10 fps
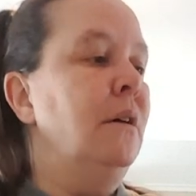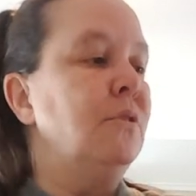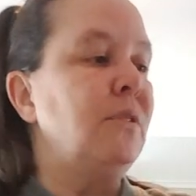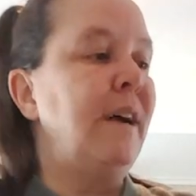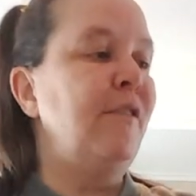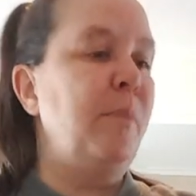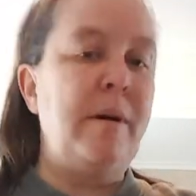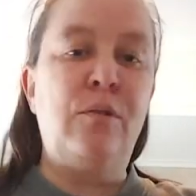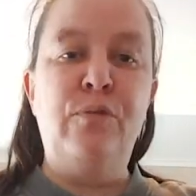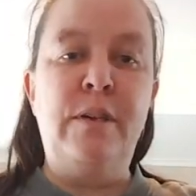So I have a
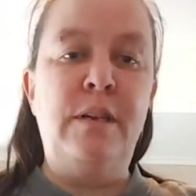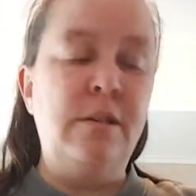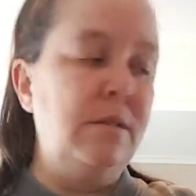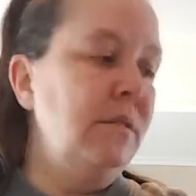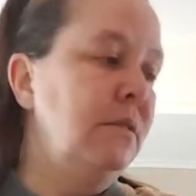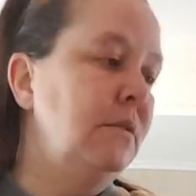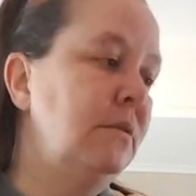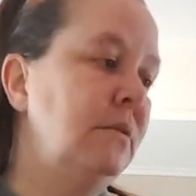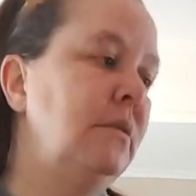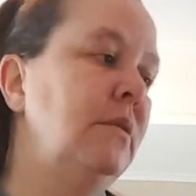pot over here.
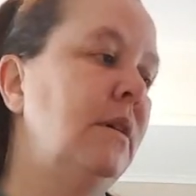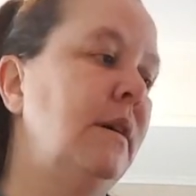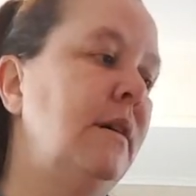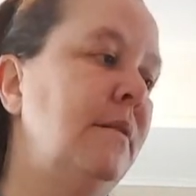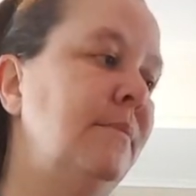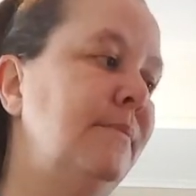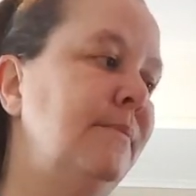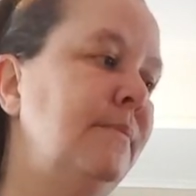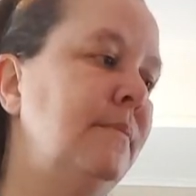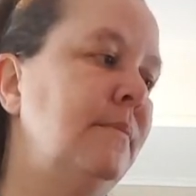
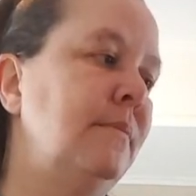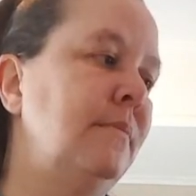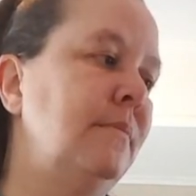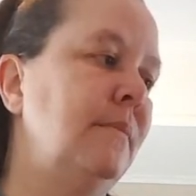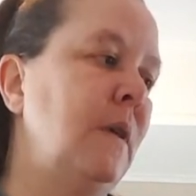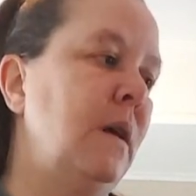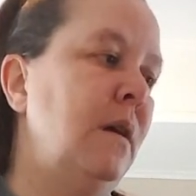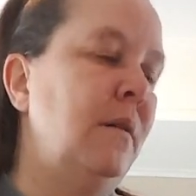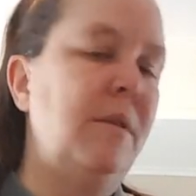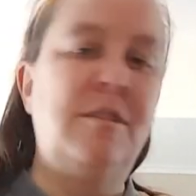
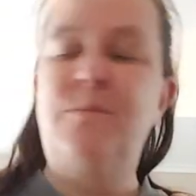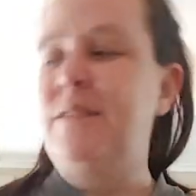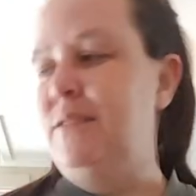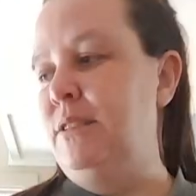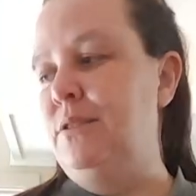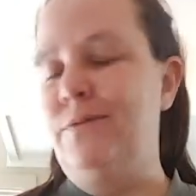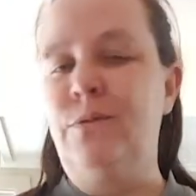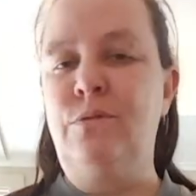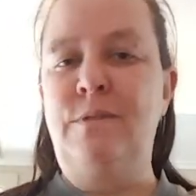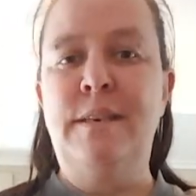Because my sink is
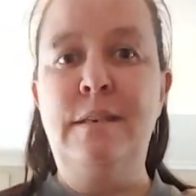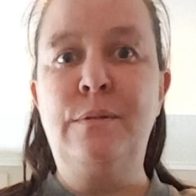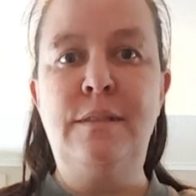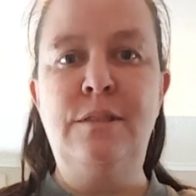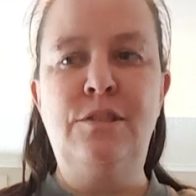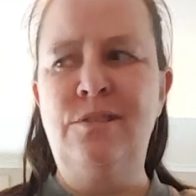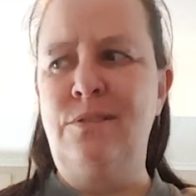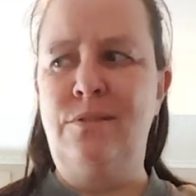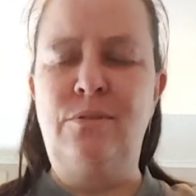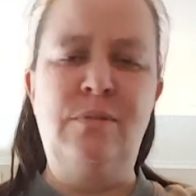full right now with dishes.
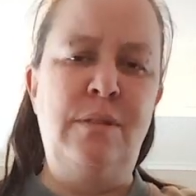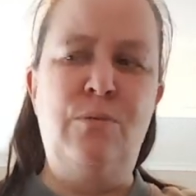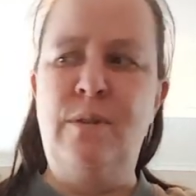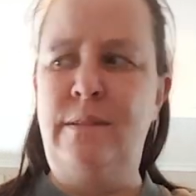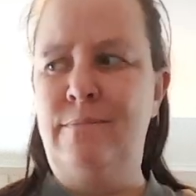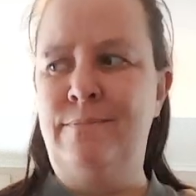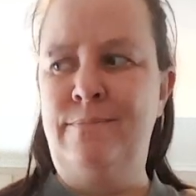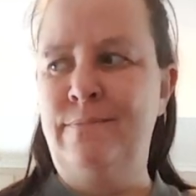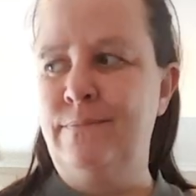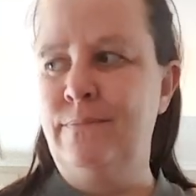It's only a one
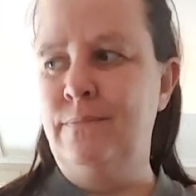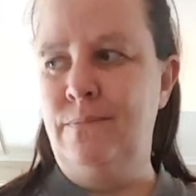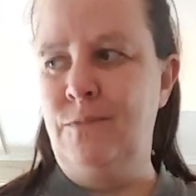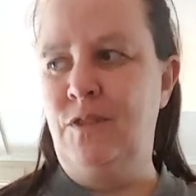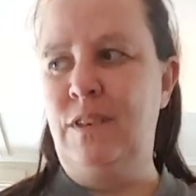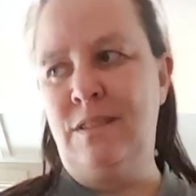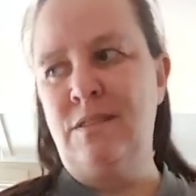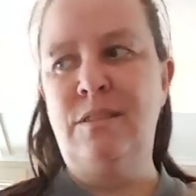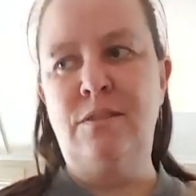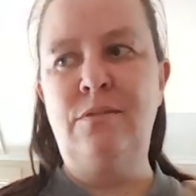sink. It's
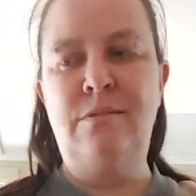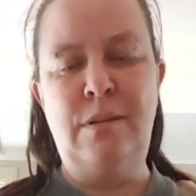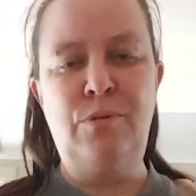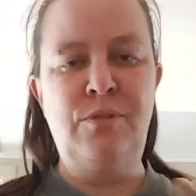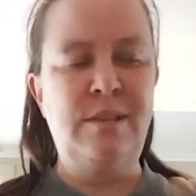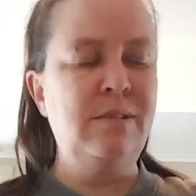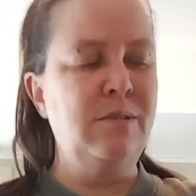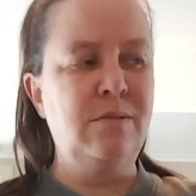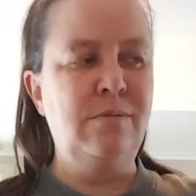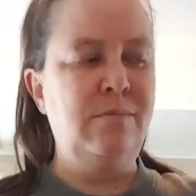not a double sink,
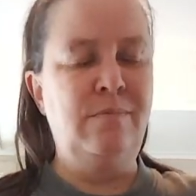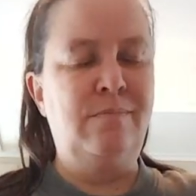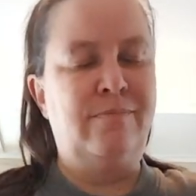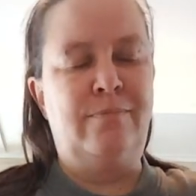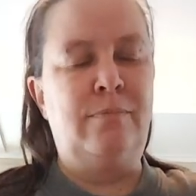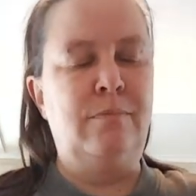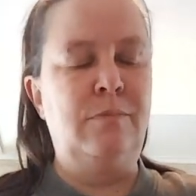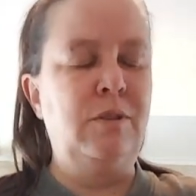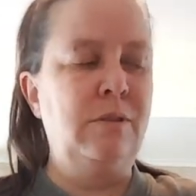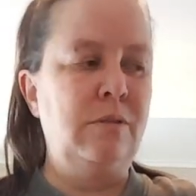so
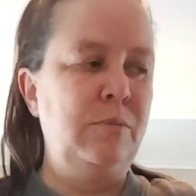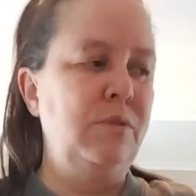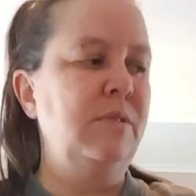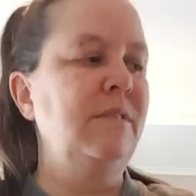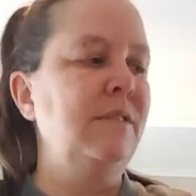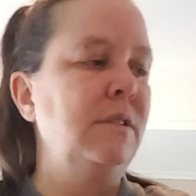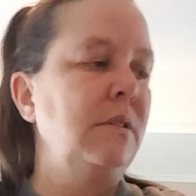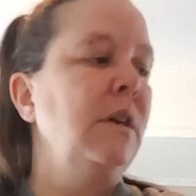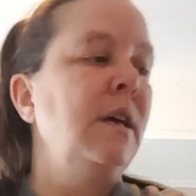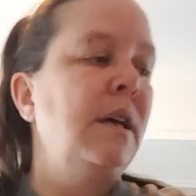you can only put stuff in there.